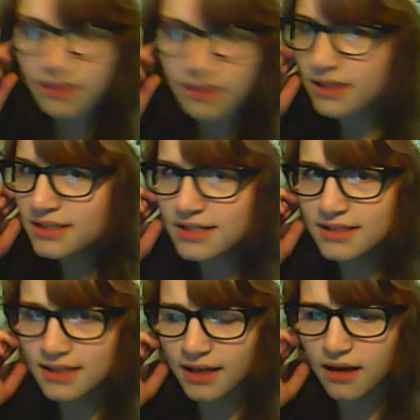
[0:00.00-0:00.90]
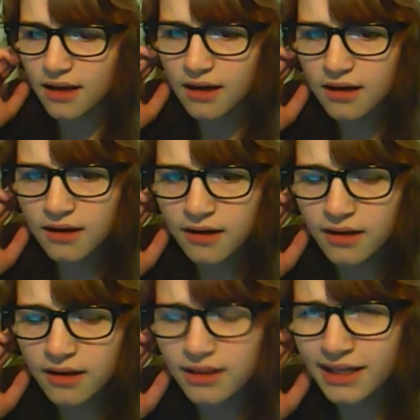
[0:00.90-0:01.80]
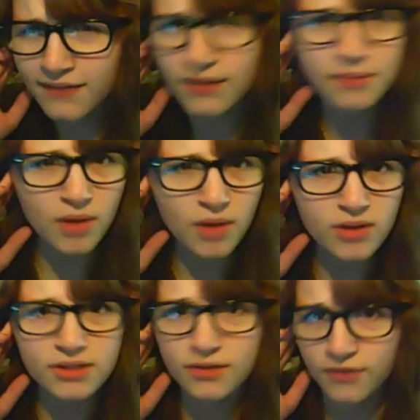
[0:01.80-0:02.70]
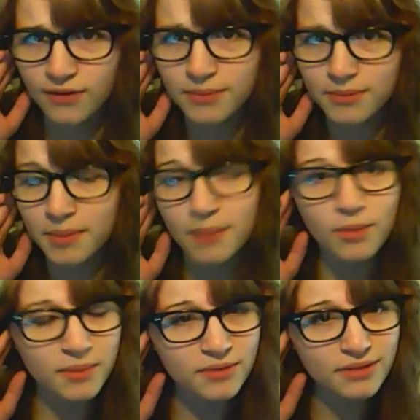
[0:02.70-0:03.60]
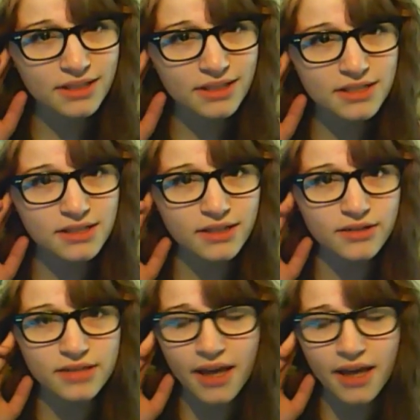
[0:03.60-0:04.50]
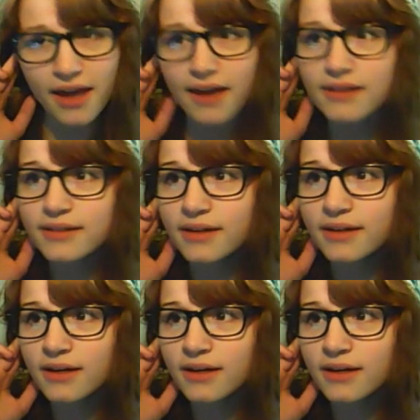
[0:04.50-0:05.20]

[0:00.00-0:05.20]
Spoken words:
This just in. Life on Mars confirmed by Mormon religious leaders and